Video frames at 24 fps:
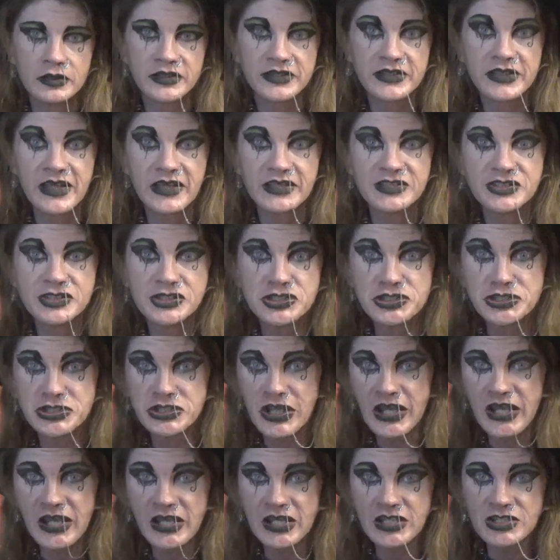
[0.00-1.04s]
can
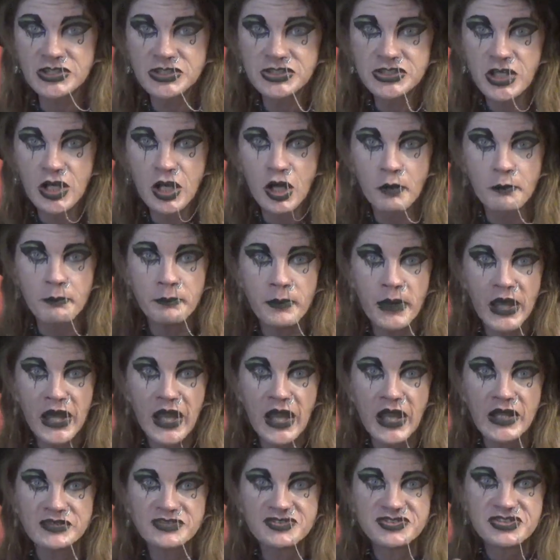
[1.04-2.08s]
change a
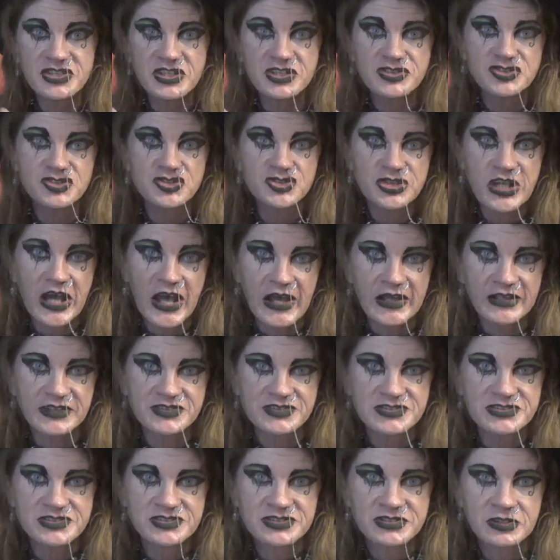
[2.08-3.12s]
man's
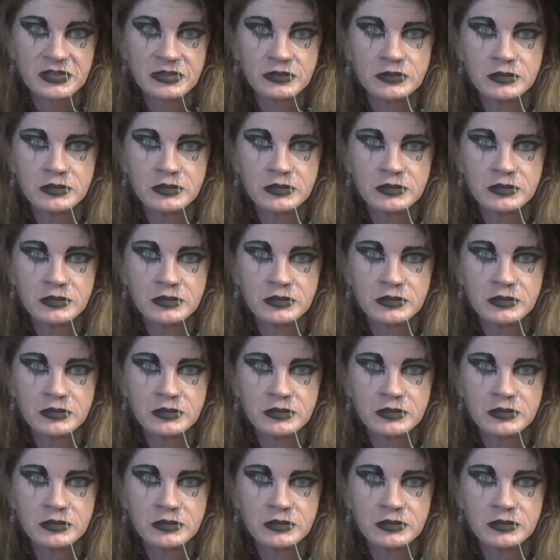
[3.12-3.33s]
sex.